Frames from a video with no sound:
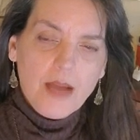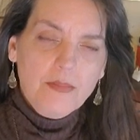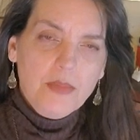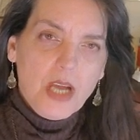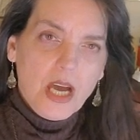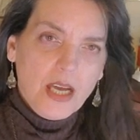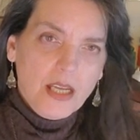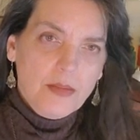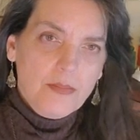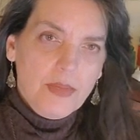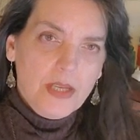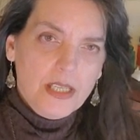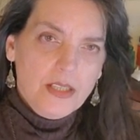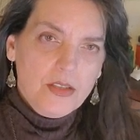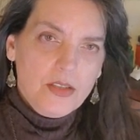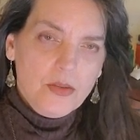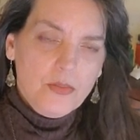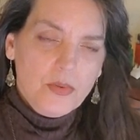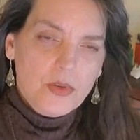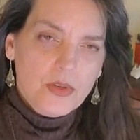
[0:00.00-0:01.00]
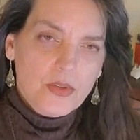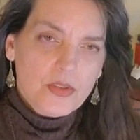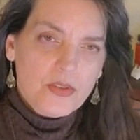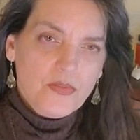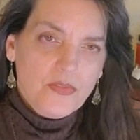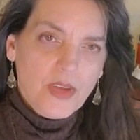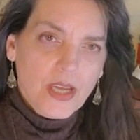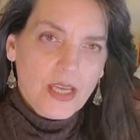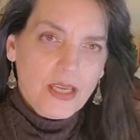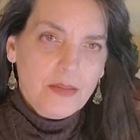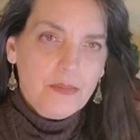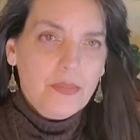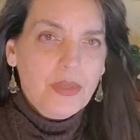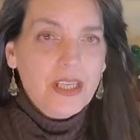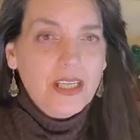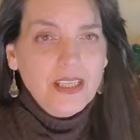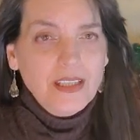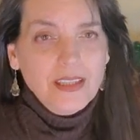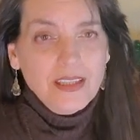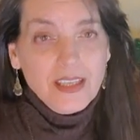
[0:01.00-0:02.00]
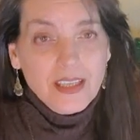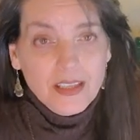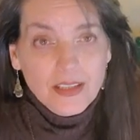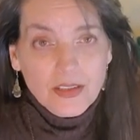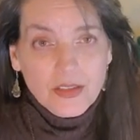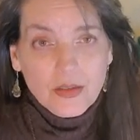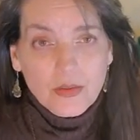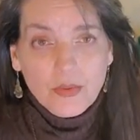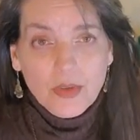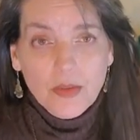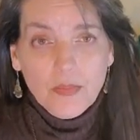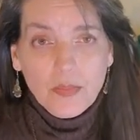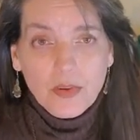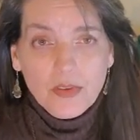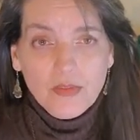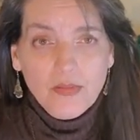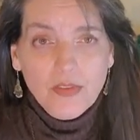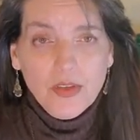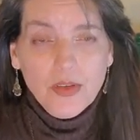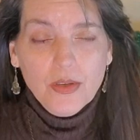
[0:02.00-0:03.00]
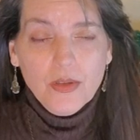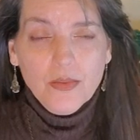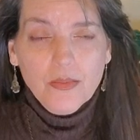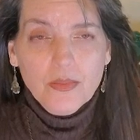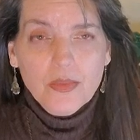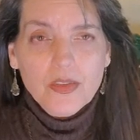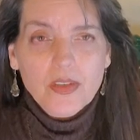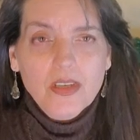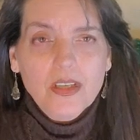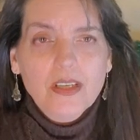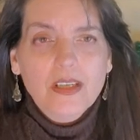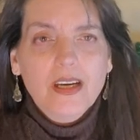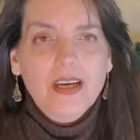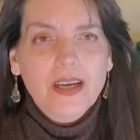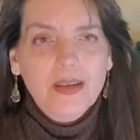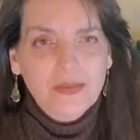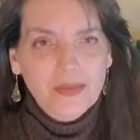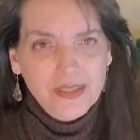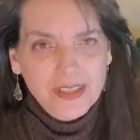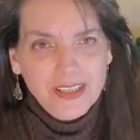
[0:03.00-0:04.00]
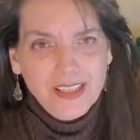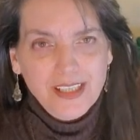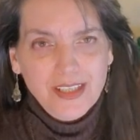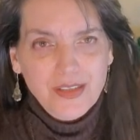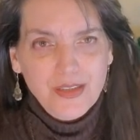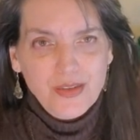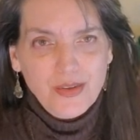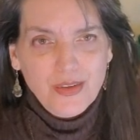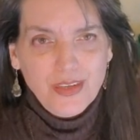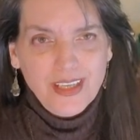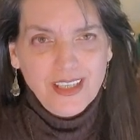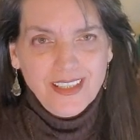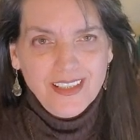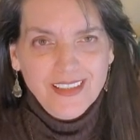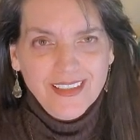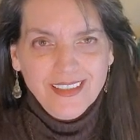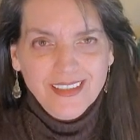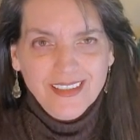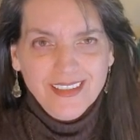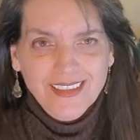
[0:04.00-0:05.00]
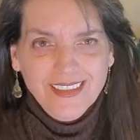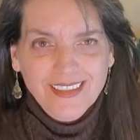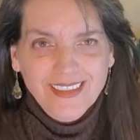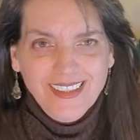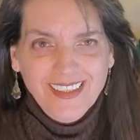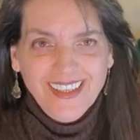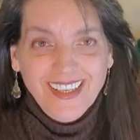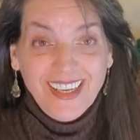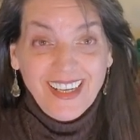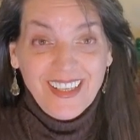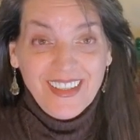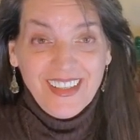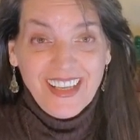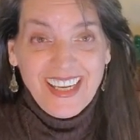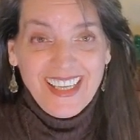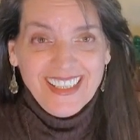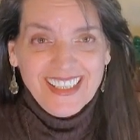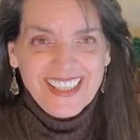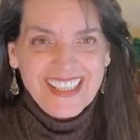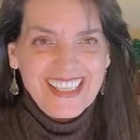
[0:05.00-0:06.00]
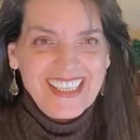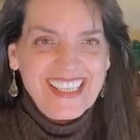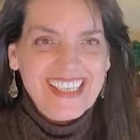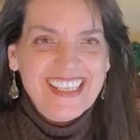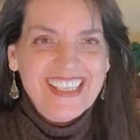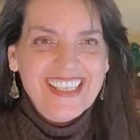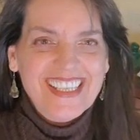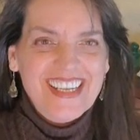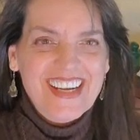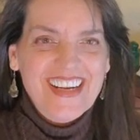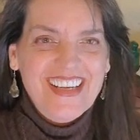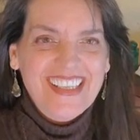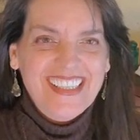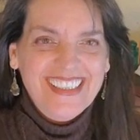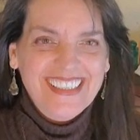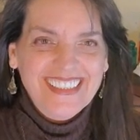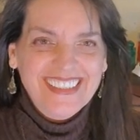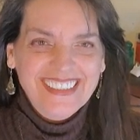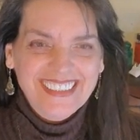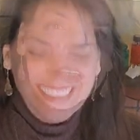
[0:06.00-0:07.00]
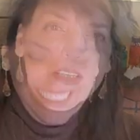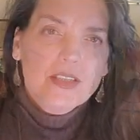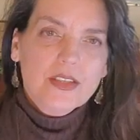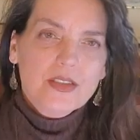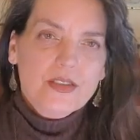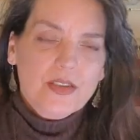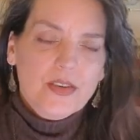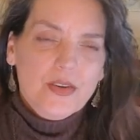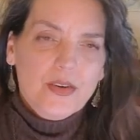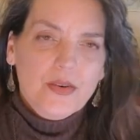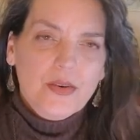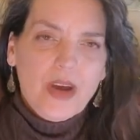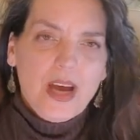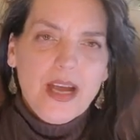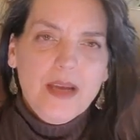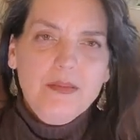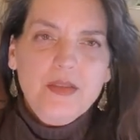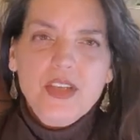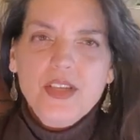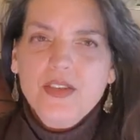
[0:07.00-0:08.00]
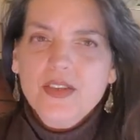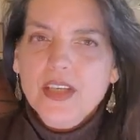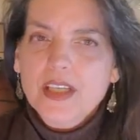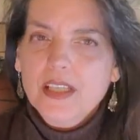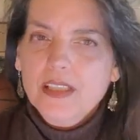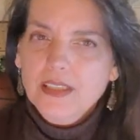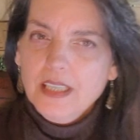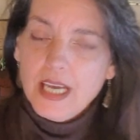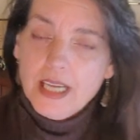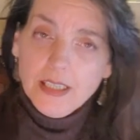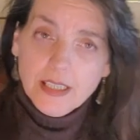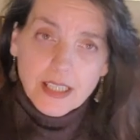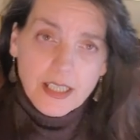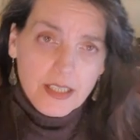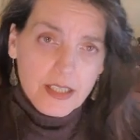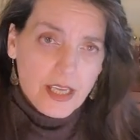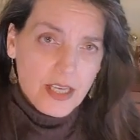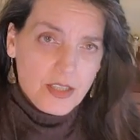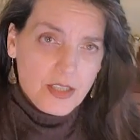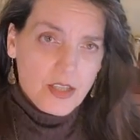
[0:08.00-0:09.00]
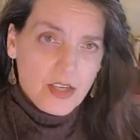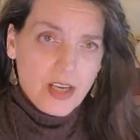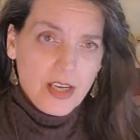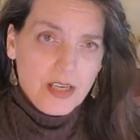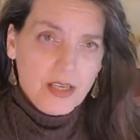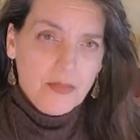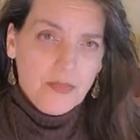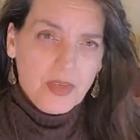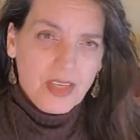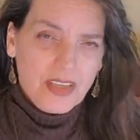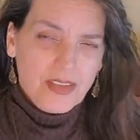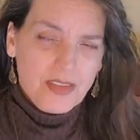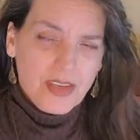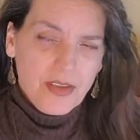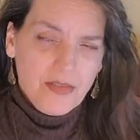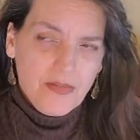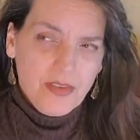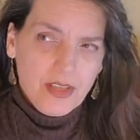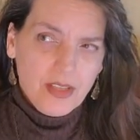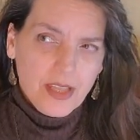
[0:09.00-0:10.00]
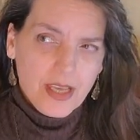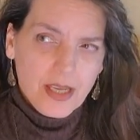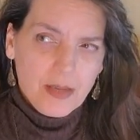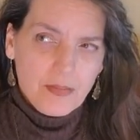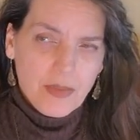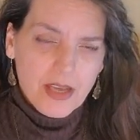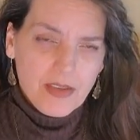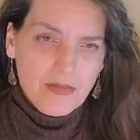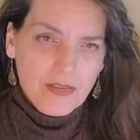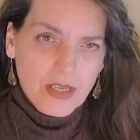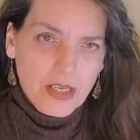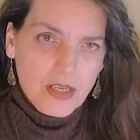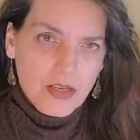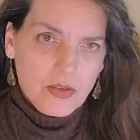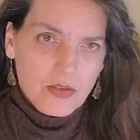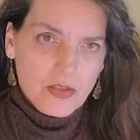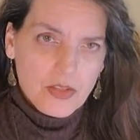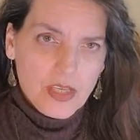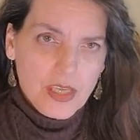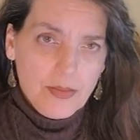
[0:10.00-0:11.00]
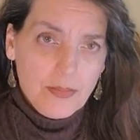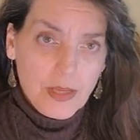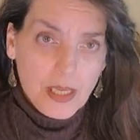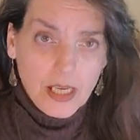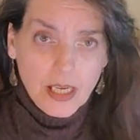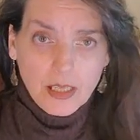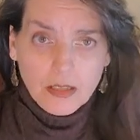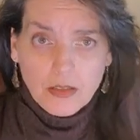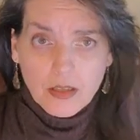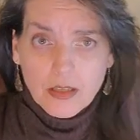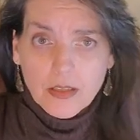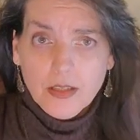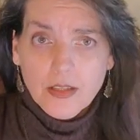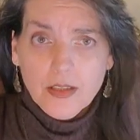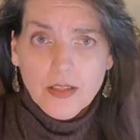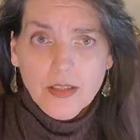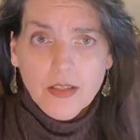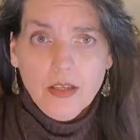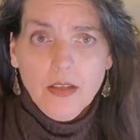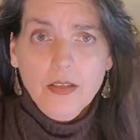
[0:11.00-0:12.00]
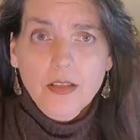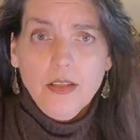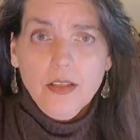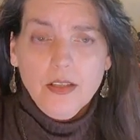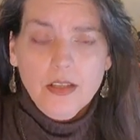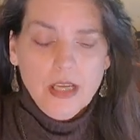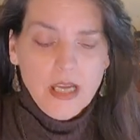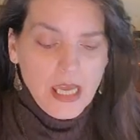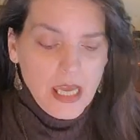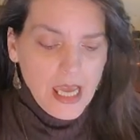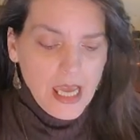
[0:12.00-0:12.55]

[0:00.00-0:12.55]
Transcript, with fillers: not a big tuberose fan, but in these 3 perfumes, I really enjoy it. All right, let's get started. So I'm just going to lightly touch on them because I feel like my videos keep getting longer and longer.